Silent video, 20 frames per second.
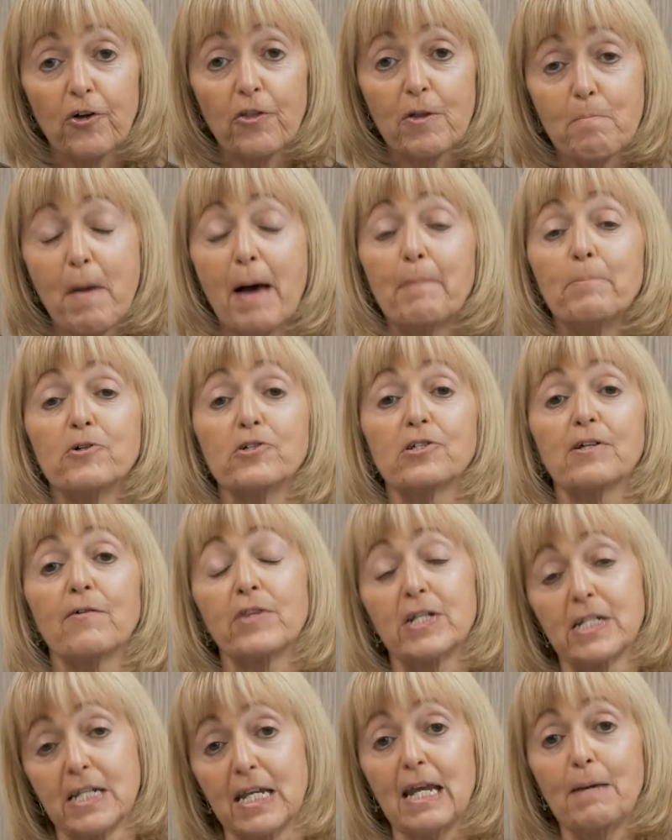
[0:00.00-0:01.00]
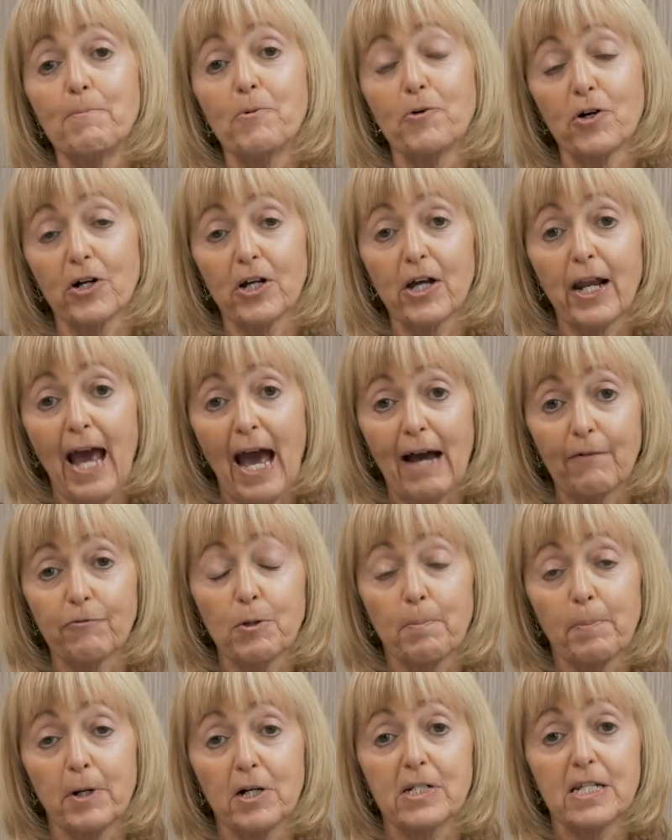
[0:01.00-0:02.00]
the members of the team who are going to have
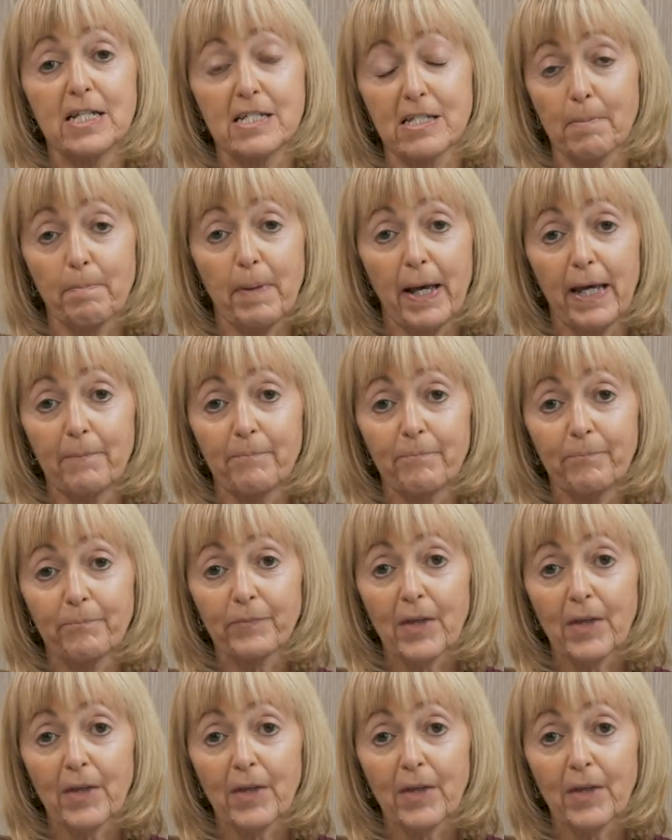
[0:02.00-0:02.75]
to participate.